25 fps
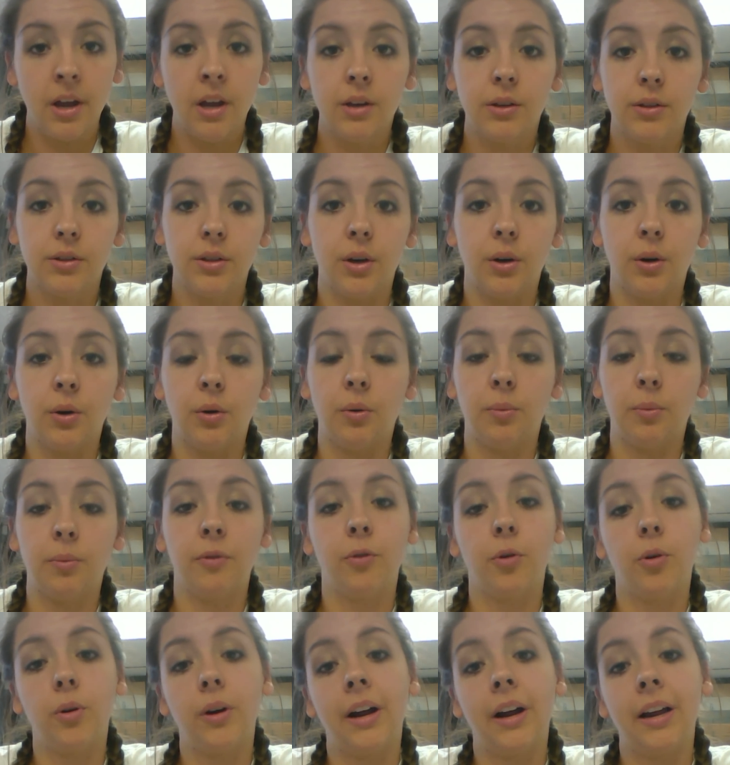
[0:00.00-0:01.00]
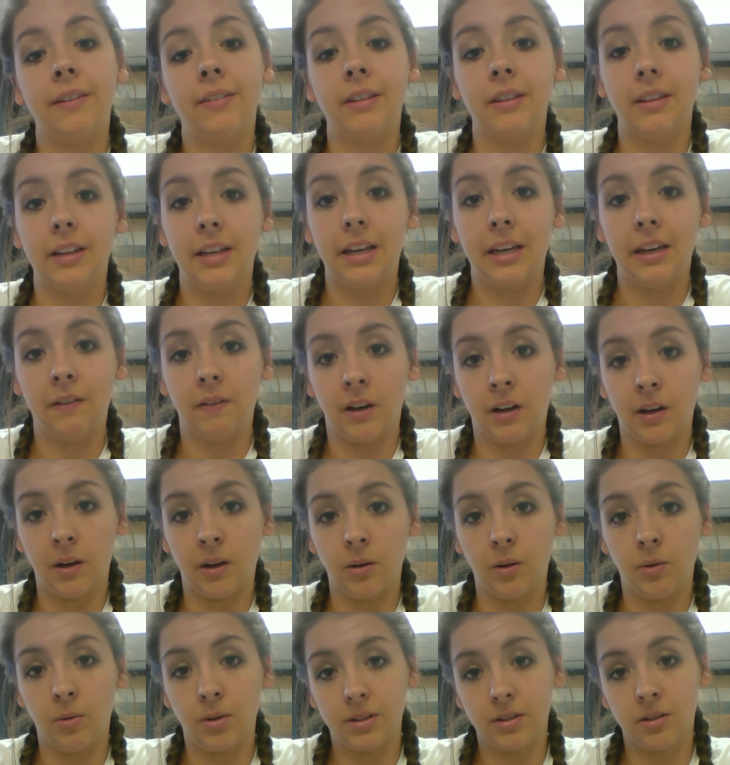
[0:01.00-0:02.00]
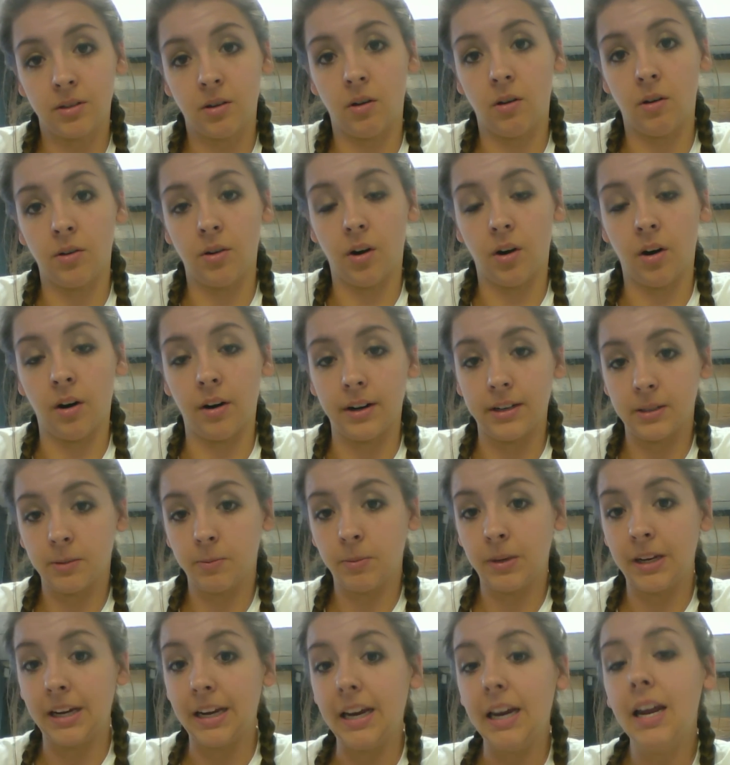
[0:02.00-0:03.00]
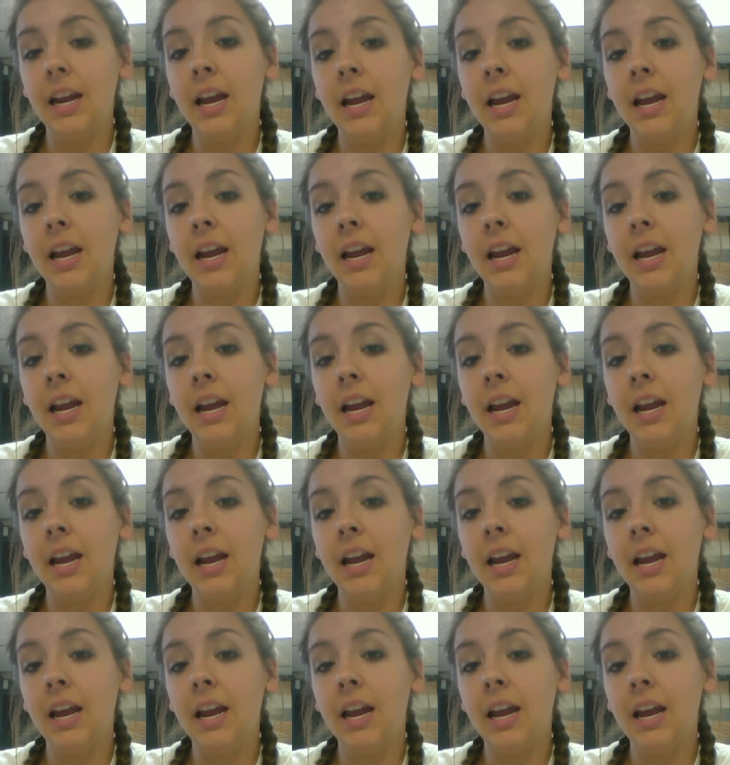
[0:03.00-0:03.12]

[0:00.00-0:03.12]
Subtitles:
So before I even leave, I go to what's called RSP.